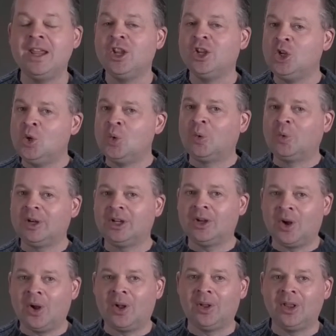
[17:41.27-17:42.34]
You will
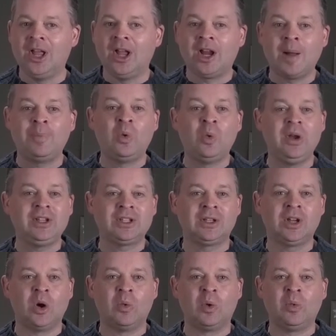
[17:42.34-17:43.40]
recall a couple weeks
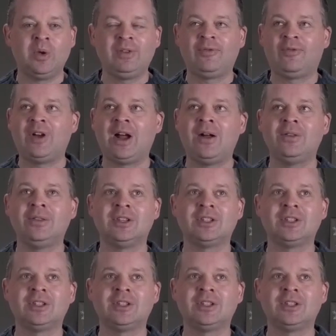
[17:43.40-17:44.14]
ago where we found